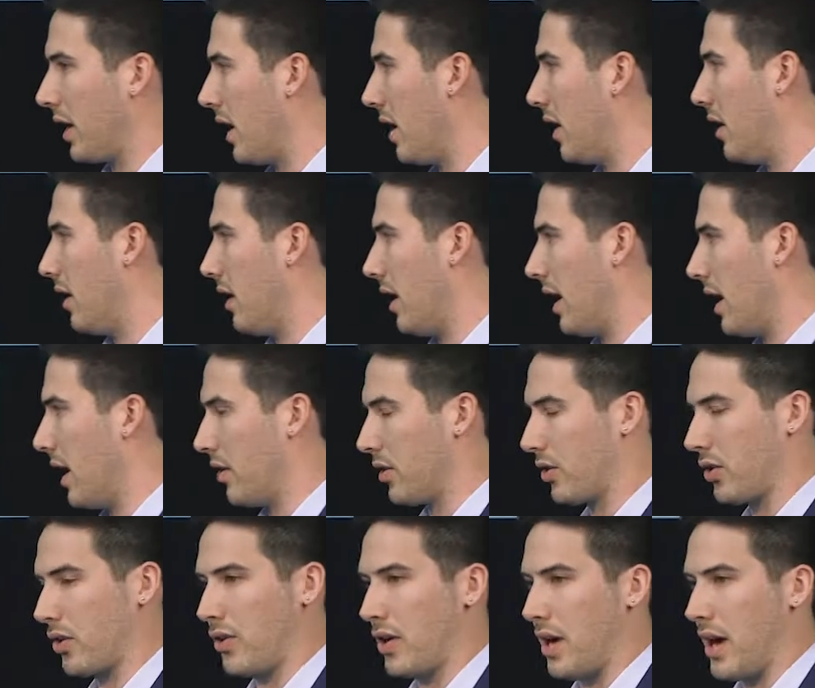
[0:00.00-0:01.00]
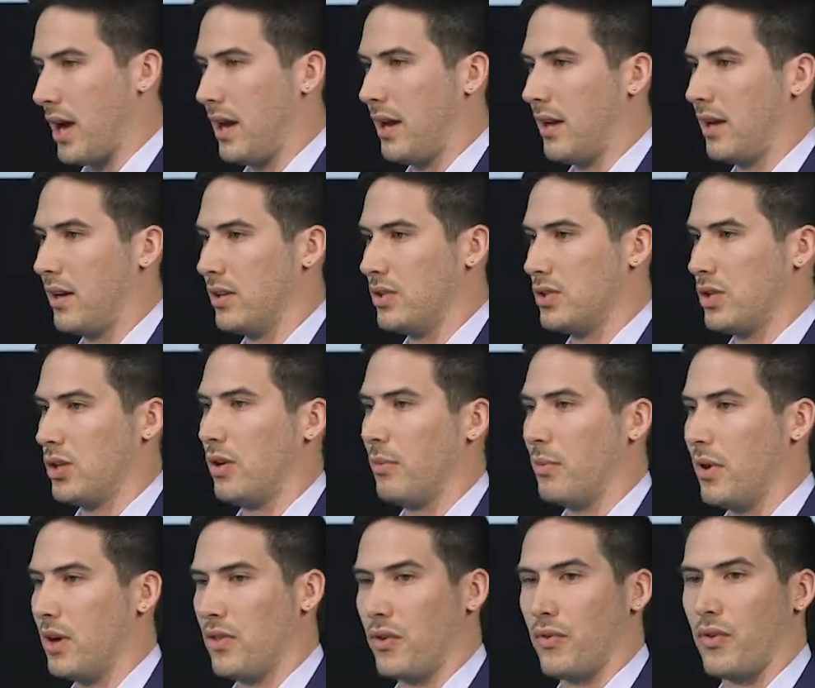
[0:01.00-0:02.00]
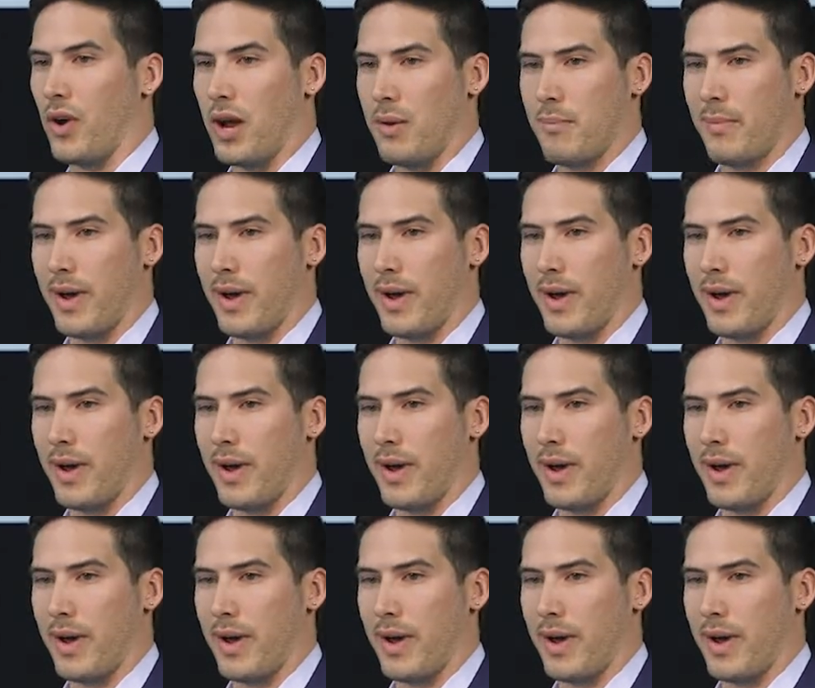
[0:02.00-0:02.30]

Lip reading: in and creating a tumor in the right